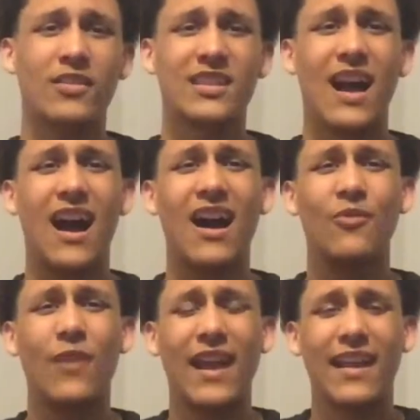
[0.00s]
where it's
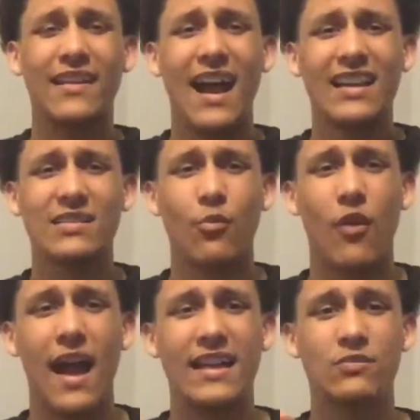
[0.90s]

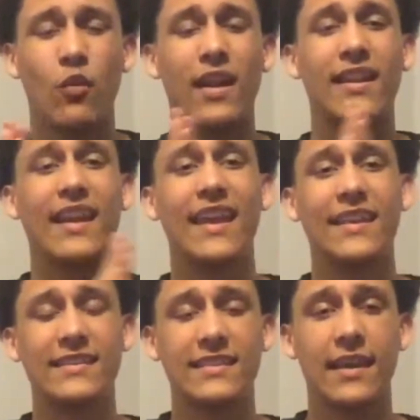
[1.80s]
unrecognizable as what it
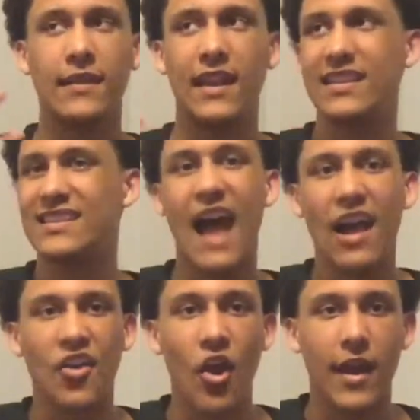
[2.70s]
is, then it's
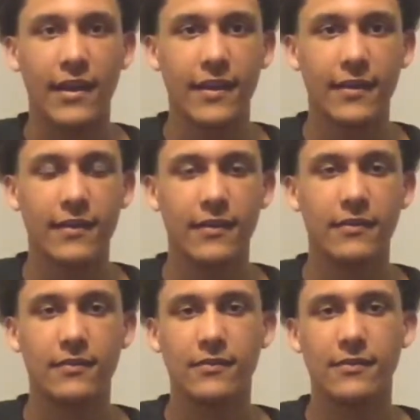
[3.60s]
not good.
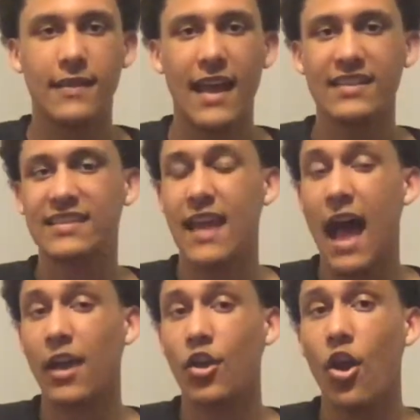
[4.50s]
That's
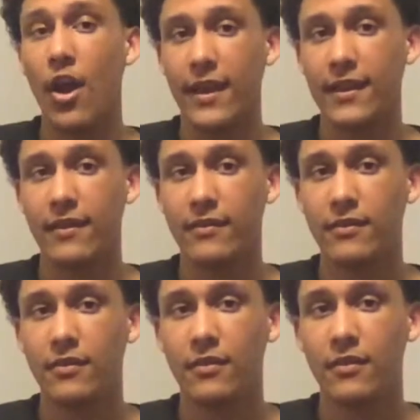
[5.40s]
not good.
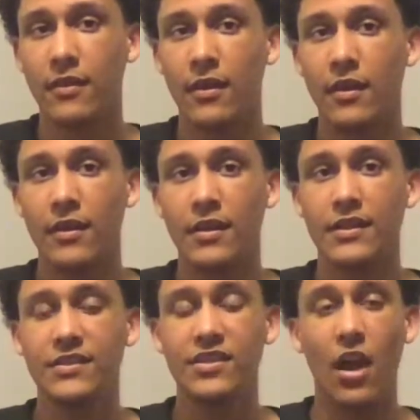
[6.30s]

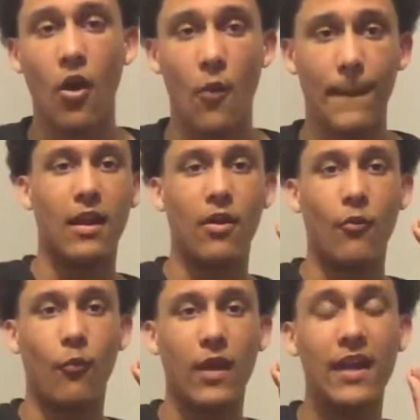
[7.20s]
So,
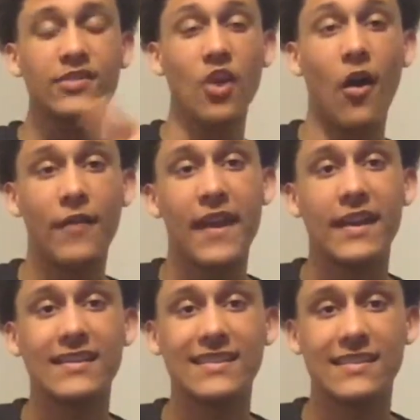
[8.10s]
when I saw
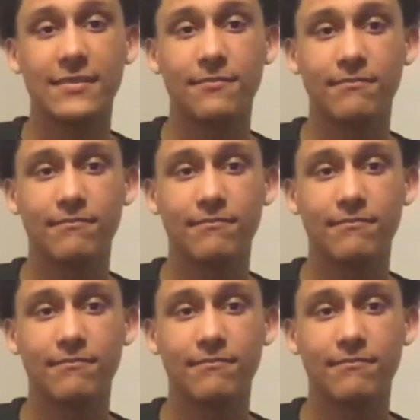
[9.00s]
this,